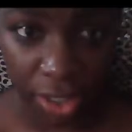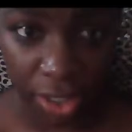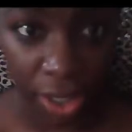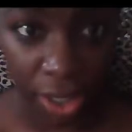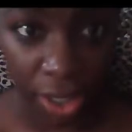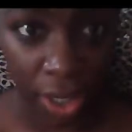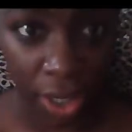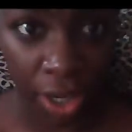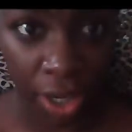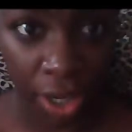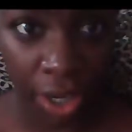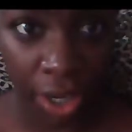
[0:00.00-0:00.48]
to
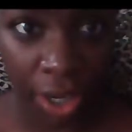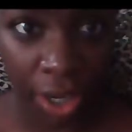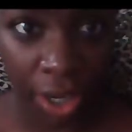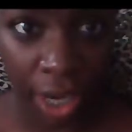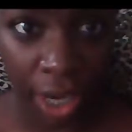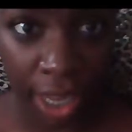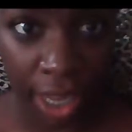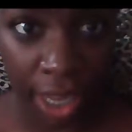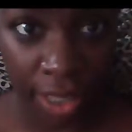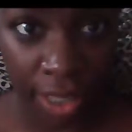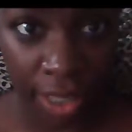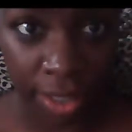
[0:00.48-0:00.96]

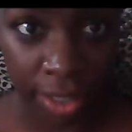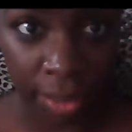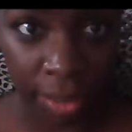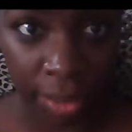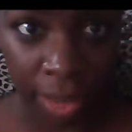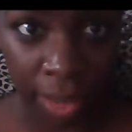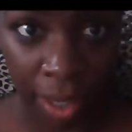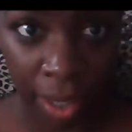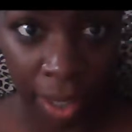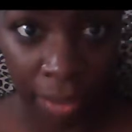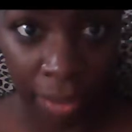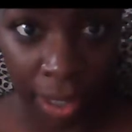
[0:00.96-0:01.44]
her as a
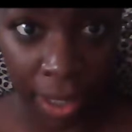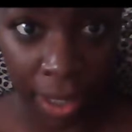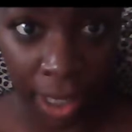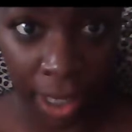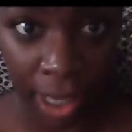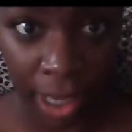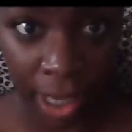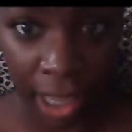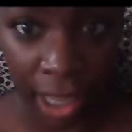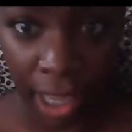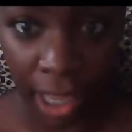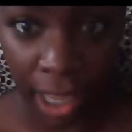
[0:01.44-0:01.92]

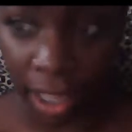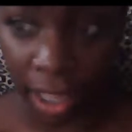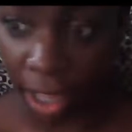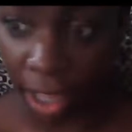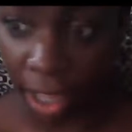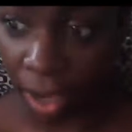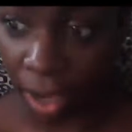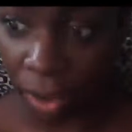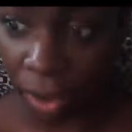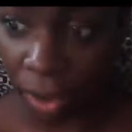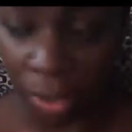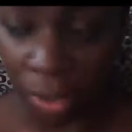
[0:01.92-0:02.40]
baby.
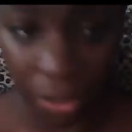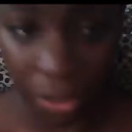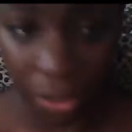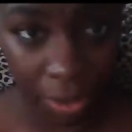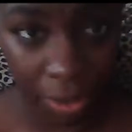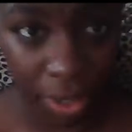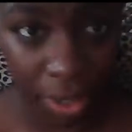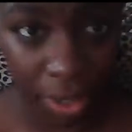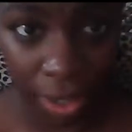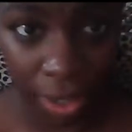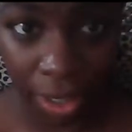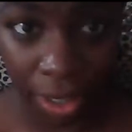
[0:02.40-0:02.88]
Like I always
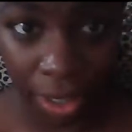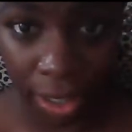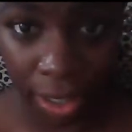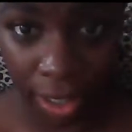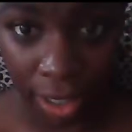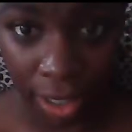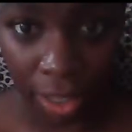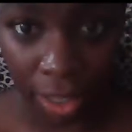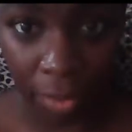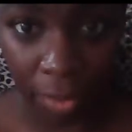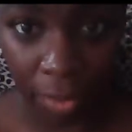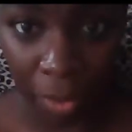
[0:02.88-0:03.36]
wanted her
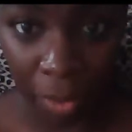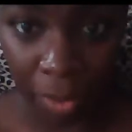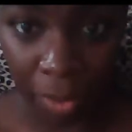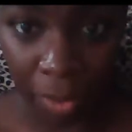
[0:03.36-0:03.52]
underneath me